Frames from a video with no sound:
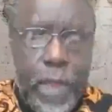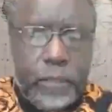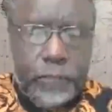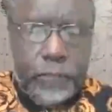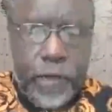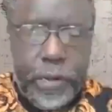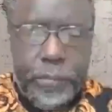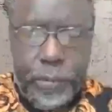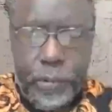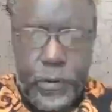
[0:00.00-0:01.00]
That's very
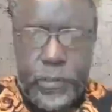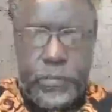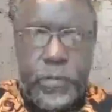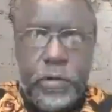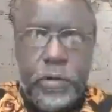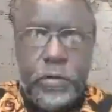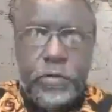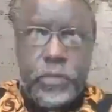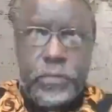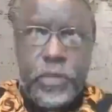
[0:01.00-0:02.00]
important
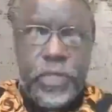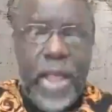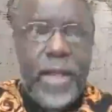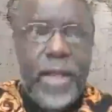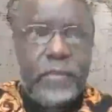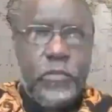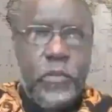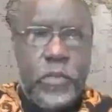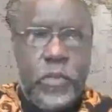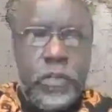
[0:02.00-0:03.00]
because that is
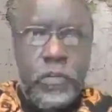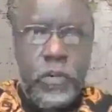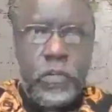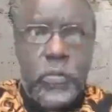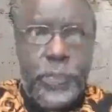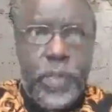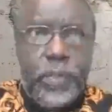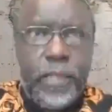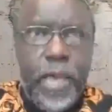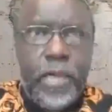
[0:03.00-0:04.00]
what is going to
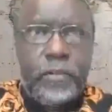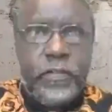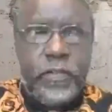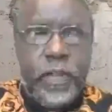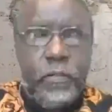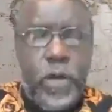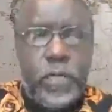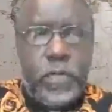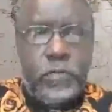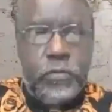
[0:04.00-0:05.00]
pique their interest and
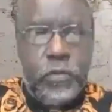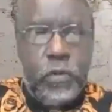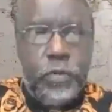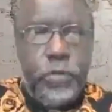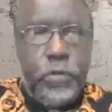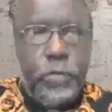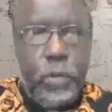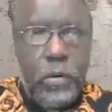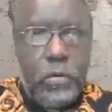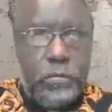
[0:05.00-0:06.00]
wanting to talk with you
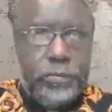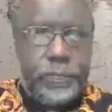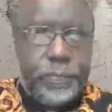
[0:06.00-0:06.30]
more.